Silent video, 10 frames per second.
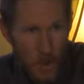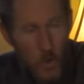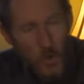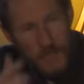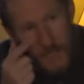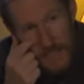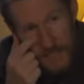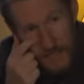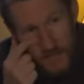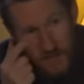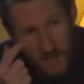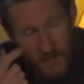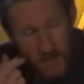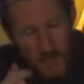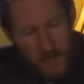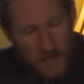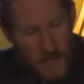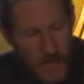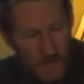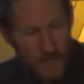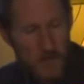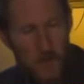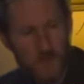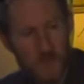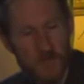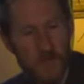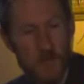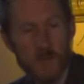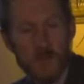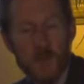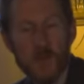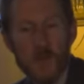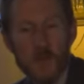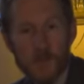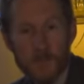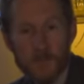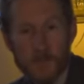who it is in this life that has the most influence over you.